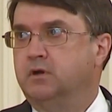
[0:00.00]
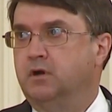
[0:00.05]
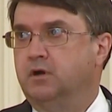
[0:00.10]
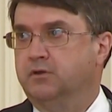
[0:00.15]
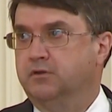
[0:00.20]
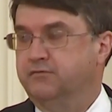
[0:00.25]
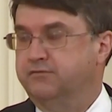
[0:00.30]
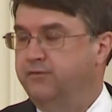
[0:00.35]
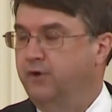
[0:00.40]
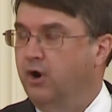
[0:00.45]

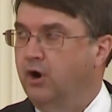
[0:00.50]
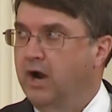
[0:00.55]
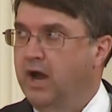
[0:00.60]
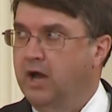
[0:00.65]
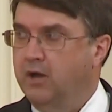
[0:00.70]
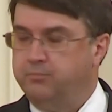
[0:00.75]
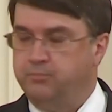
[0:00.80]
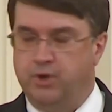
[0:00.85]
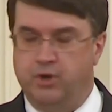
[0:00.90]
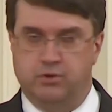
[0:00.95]
on the far
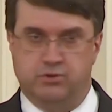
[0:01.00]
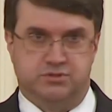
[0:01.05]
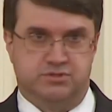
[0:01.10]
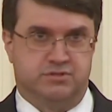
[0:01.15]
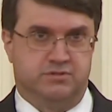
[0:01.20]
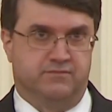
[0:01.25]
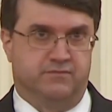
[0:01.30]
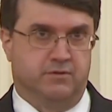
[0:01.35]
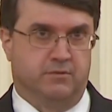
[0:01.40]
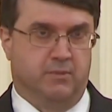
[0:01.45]

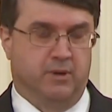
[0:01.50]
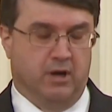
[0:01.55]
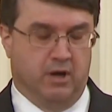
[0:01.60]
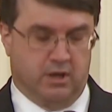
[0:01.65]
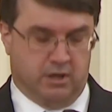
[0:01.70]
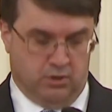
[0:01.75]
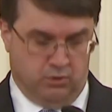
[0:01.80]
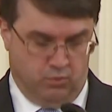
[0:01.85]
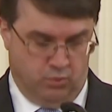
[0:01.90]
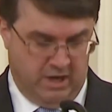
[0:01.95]
outposts of the
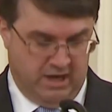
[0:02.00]
American